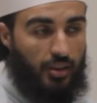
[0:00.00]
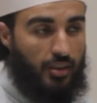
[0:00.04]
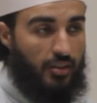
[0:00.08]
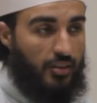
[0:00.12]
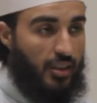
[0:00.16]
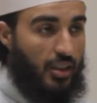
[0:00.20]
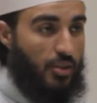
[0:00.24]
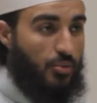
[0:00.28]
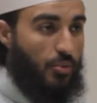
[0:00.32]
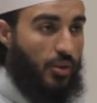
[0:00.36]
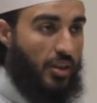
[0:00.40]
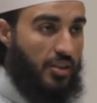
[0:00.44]

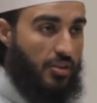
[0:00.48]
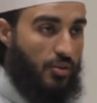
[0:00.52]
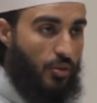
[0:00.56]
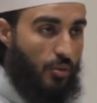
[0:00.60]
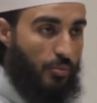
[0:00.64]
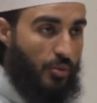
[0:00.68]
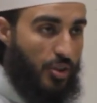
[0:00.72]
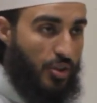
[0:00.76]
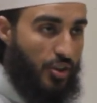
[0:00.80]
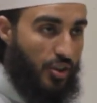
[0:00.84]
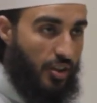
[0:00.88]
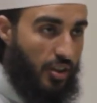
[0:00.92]
That's why it's not
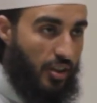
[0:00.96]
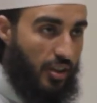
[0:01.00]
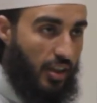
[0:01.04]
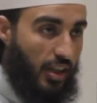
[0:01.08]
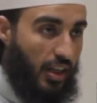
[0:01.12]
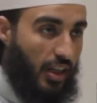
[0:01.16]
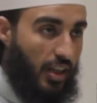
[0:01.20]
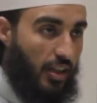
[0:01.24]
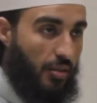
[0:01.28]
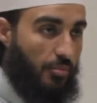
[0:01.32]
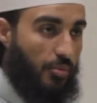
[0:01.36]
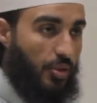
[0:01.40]
mentioned in the
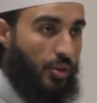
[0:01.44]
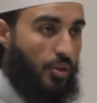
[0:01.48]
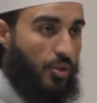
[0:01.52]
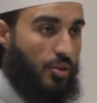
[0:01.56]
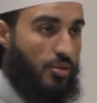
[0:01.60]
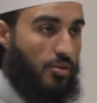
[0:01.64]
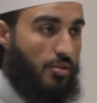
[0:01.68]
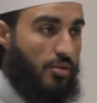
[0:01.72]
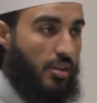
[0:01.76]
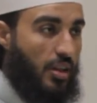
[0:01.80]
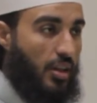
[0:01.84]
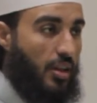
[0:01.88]
ayah,
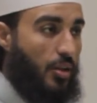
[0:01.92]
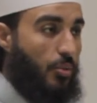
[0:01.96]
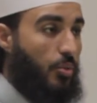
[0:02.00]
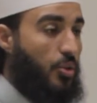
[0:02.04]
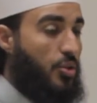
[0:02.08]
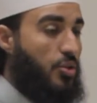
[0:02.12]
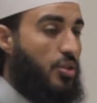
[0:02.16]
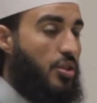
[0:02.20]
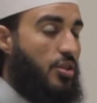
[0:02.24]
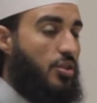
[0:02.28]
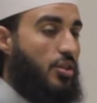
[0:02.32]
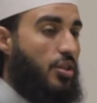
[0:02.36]
because it
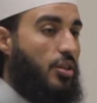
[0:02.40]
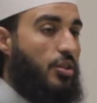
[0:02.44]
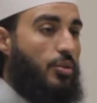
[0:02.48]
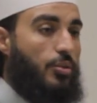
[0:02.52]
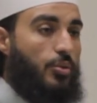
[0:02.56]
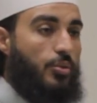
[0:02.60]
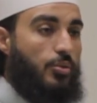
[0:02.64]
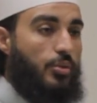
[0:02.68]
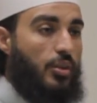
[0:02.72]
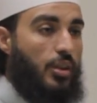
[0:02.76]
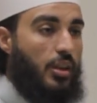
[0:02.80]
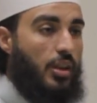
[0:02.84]
was a
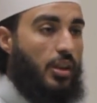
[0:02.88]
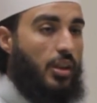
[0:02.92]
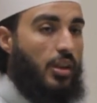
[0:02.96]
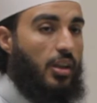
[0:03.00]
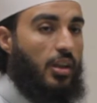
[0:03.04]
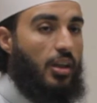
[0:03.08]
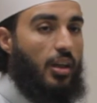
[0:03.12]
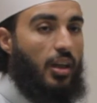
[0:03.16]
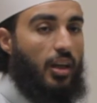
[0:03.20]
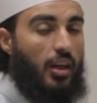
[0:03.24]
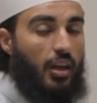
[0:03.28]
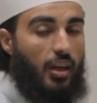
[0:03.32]
general
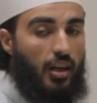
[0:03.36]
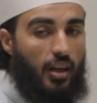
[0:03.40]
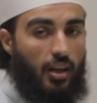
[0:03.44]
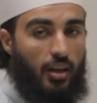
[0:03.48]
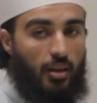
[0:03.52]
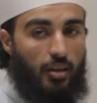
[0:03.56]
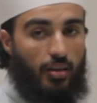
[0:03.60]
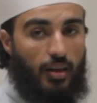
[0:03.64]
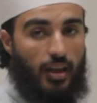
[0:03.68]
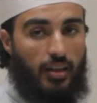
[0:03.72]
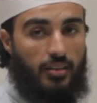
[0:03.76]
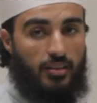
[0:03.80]

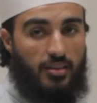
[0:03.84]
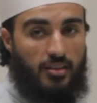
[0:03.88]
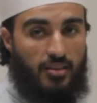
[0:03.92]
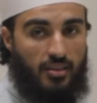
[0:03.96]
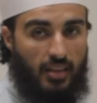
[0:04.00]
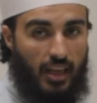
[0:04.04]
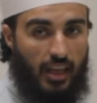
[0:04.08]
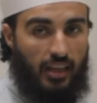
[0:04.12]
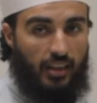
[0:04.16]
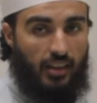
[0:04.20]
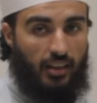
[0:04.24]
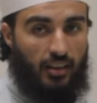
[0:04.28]

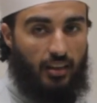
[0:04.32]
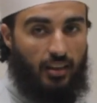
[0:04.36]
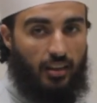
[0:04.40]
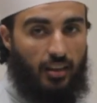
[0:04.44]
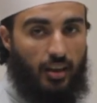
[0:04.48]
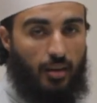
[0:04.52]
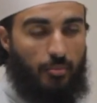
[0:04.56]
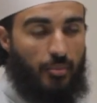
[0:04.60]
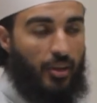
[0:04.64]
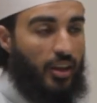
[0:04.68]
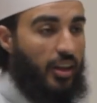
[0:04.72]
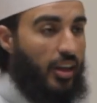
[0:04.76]
understanding
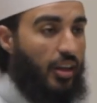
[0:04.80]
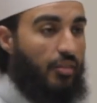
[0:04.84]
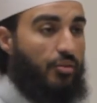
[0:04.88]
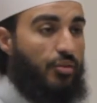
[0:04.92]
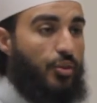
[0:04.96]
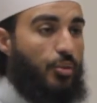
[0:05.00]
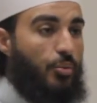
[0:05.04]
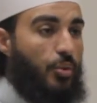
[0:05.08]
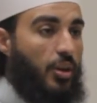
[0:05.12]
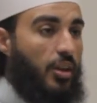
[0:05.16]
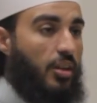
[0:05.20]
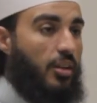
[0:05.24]
among
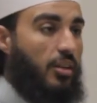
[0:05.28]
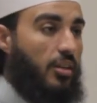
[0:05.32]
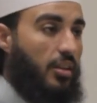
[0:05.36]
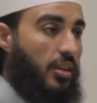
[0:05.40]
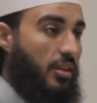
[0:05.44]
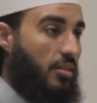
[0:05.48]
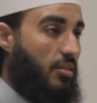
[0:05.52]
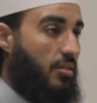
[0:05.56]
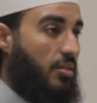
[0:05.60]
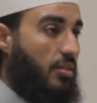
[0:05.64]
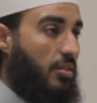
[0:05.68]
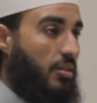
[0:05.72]
everyone
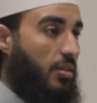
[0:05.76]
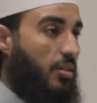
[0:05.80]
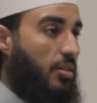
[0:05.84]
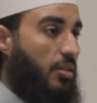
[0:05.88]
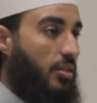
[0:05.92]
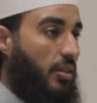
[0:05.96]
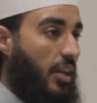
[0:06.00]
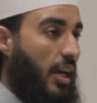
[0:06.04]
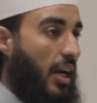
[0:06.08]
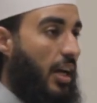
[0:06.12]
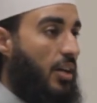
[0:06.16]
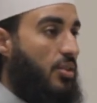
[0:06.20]
that
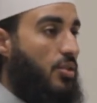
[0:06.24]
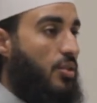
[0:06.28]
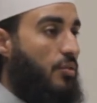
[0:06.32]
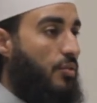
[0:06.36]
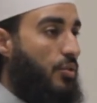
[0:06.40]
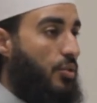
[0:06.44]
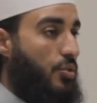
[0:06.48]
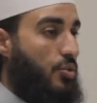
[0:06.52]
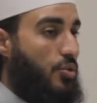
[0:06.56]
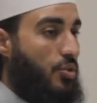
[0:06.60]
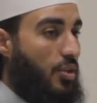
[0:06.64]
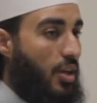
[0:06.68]
the house of
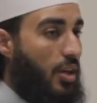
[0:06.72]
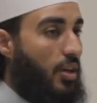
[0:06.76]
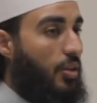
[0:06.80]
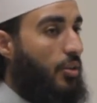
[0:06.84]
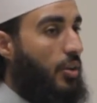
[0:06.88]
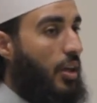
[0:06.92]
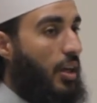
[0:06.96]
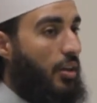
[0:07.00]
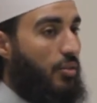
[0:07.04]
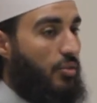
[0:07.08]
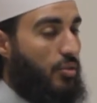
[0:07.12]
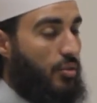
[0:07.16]
your son
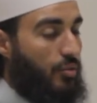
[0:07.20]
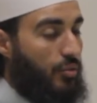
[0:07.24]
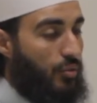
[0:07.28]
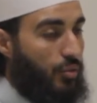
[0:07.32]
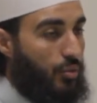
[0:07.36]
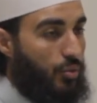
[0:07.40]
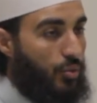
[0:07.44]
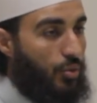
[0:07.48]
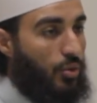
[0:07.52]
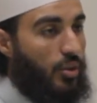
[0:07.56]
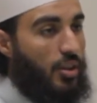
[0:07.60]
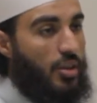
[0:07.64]
or house of
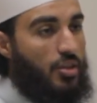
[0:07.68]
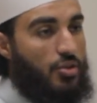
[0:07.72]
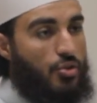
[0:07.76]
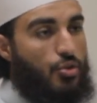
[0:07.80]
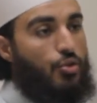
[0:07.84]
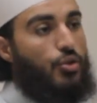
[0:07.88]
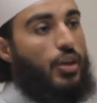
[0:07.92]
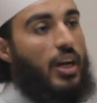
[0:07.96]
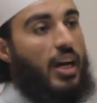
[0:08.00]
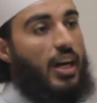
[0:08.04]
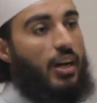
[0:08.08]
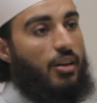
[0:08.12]
your daughter is
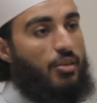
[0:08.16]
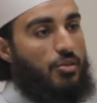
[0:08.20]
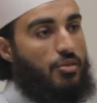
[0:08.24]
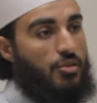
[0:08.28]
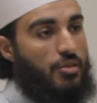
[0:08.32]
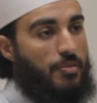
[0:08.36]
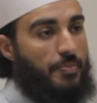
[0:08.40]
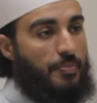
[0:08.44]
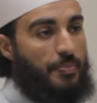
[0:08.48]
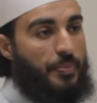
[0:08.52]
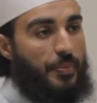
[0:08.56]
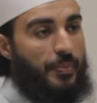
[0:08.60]
your
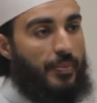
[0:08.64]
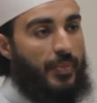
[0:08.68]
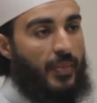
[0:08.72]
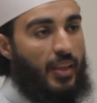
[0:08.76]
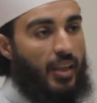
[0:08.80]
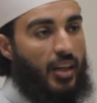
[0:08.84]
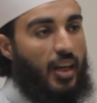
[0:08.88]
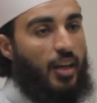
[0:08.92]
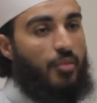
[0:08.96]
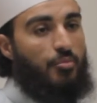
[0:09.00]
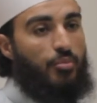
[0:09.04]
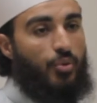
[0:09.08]
house
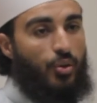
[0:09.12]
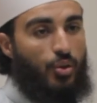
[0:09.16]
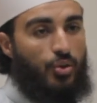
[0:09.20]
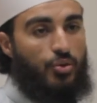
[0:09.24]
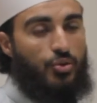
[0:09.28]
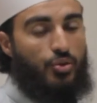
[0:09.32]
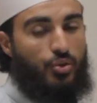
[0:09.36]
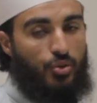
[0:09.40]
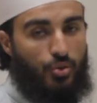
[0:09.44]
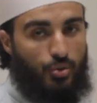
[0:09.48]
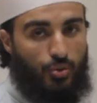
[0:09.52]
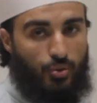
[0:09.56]
and
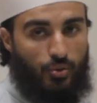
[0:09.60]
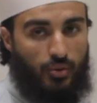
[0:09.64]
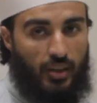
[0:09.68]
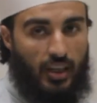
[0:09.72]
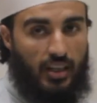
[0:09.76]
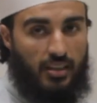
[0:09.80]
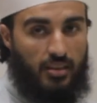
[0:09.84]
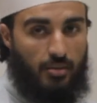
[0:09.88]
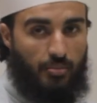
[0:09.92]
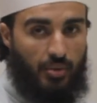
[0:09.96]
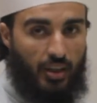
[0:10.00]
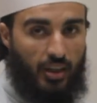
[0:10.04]
belongs to you
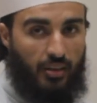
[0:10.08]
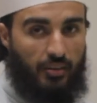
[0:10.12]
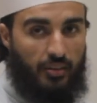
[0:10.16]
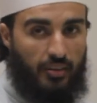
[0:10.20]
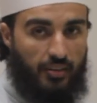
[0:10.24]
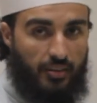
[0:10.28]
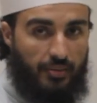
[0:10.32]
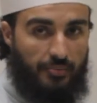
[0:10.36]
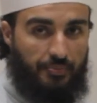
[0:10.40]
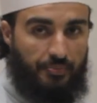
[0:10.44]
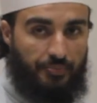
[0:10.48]
as a parent.